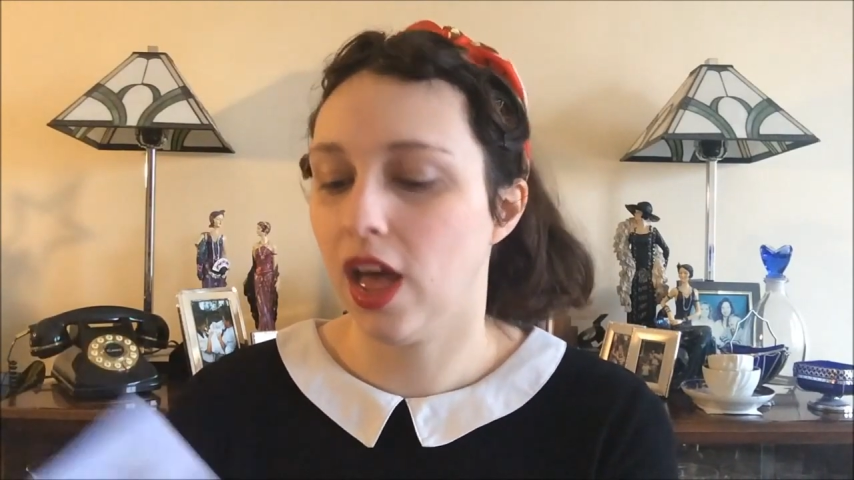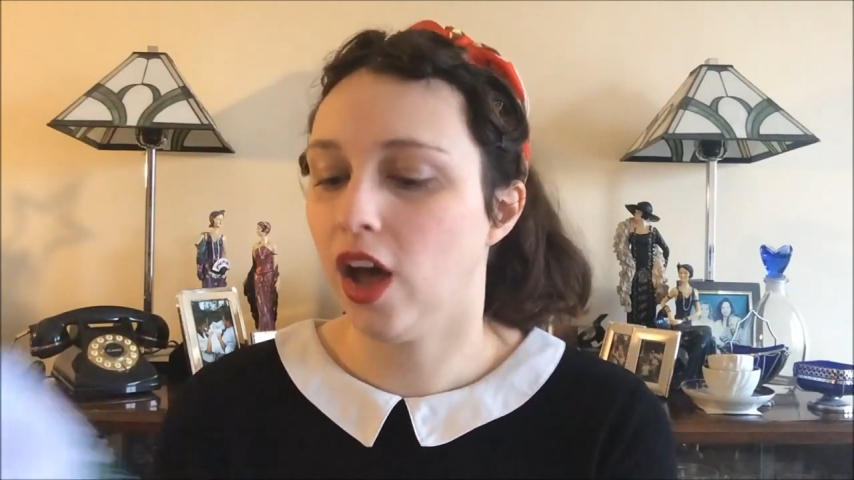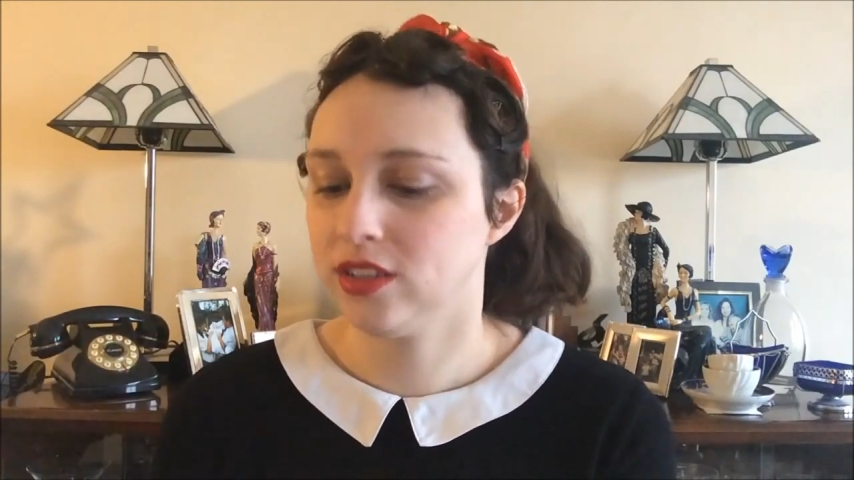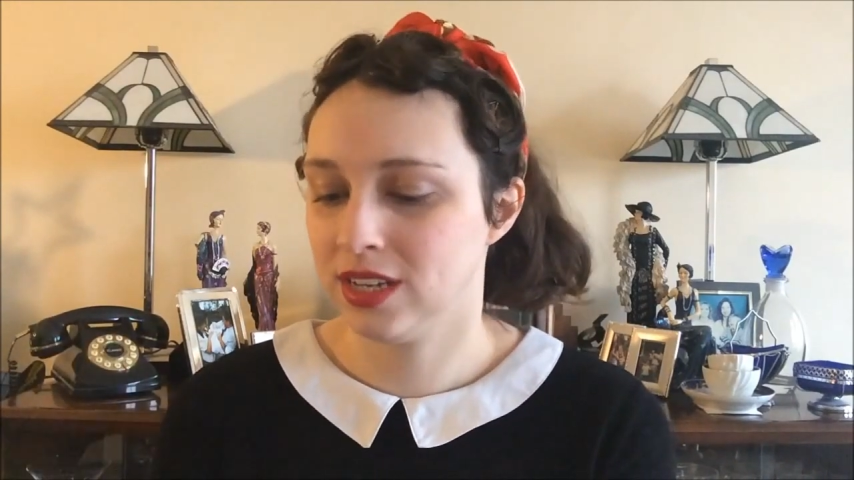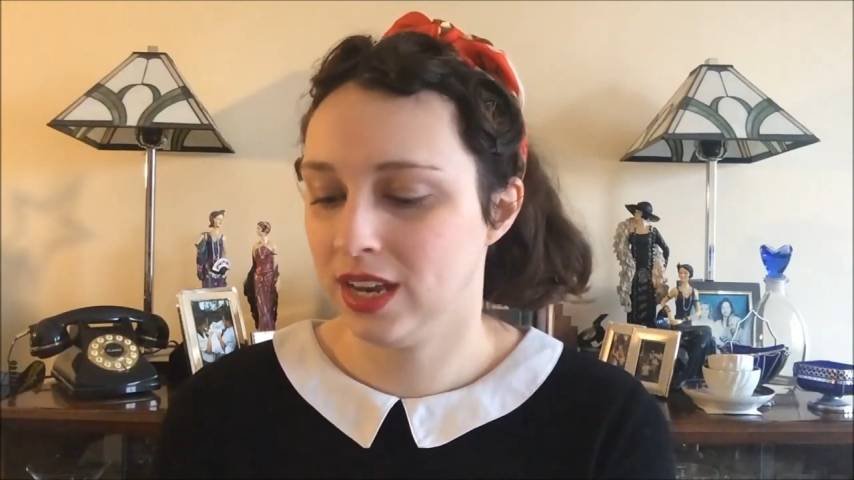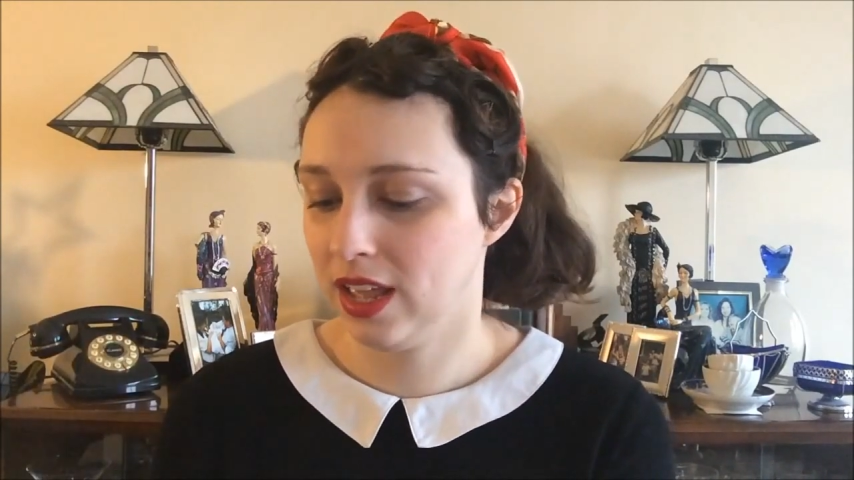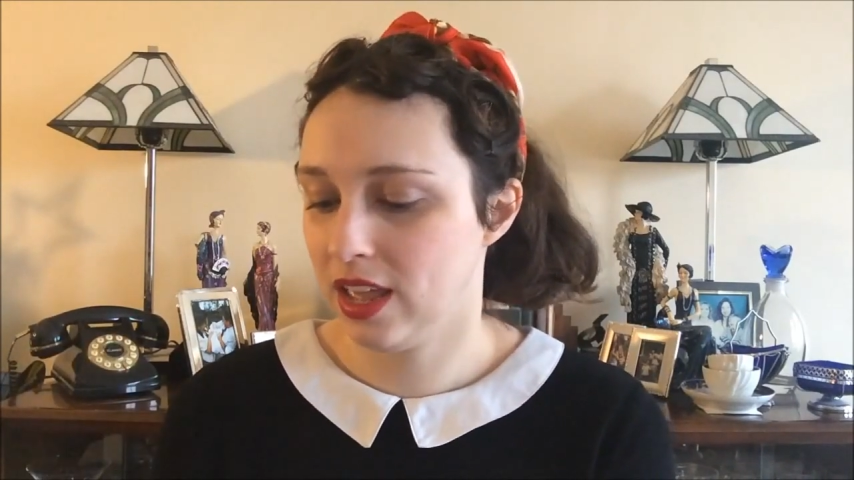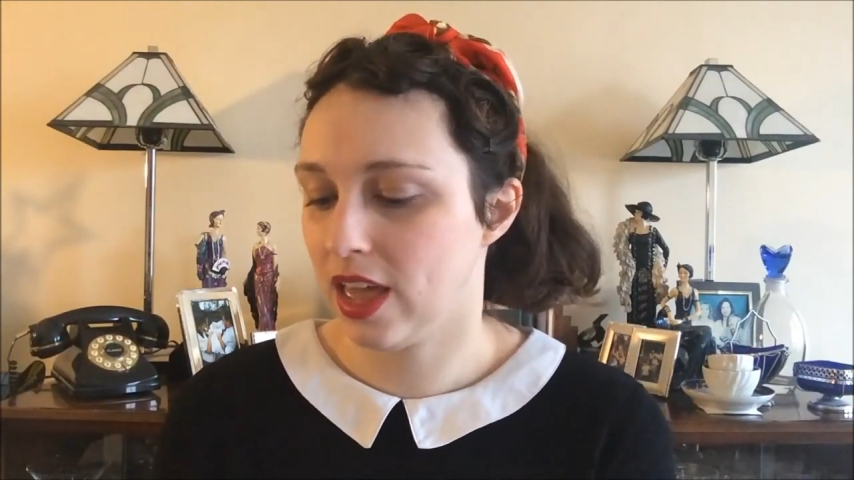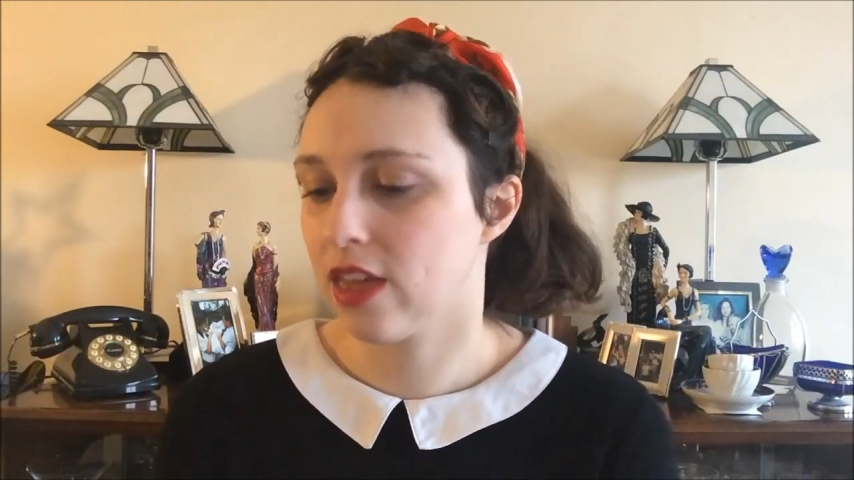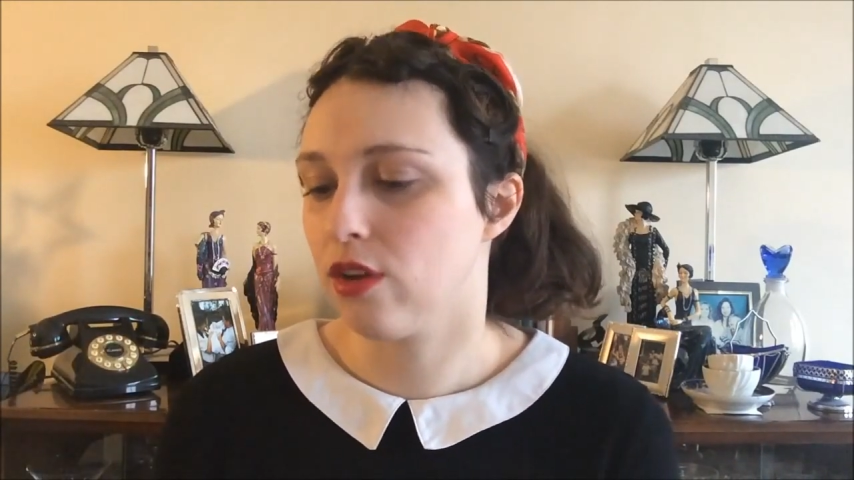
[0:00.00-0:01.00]

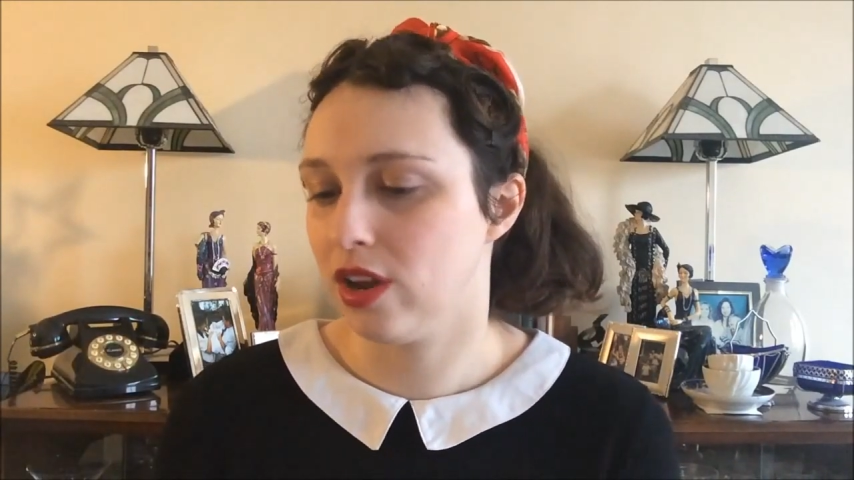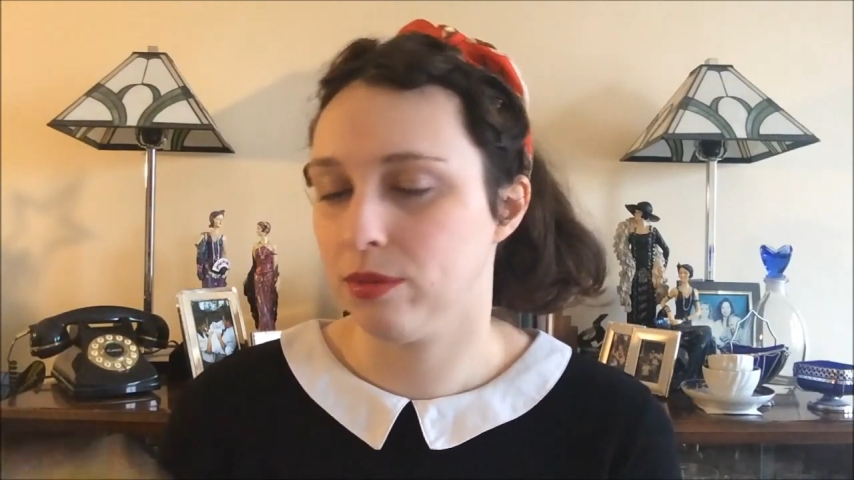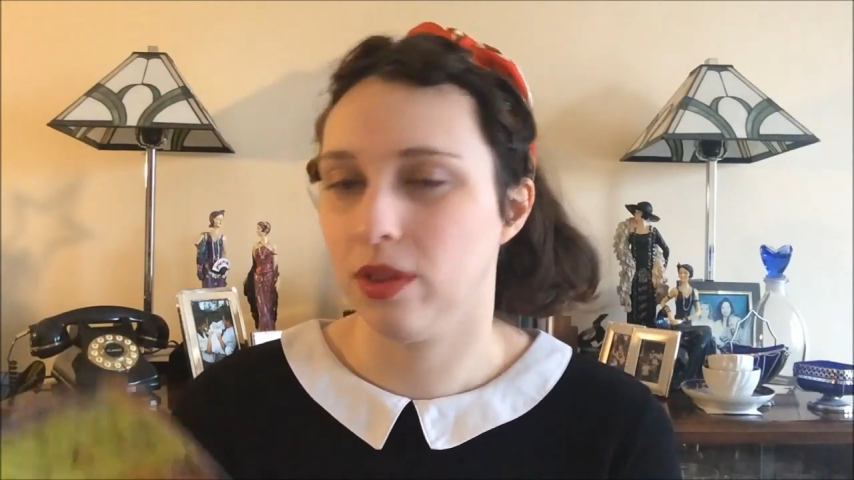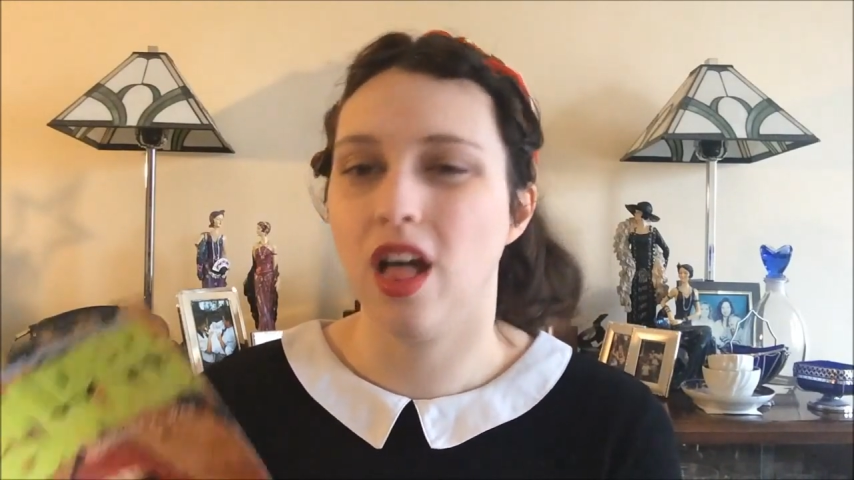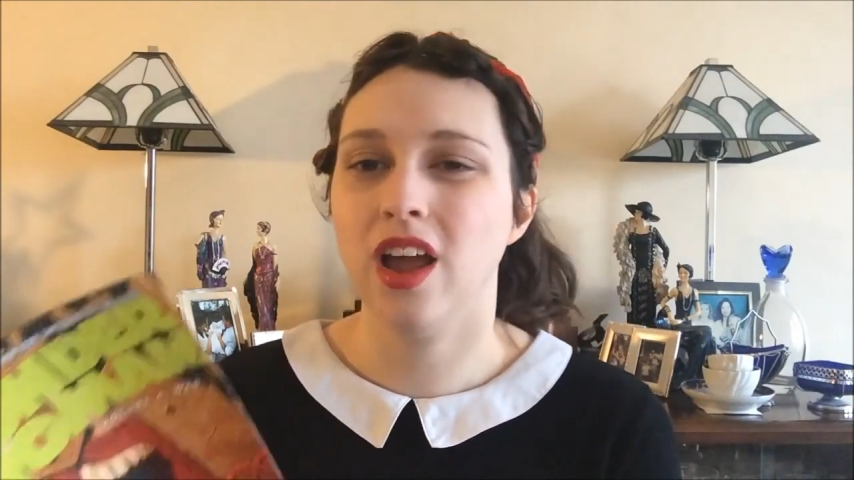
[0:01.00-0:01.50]
utterly incredible.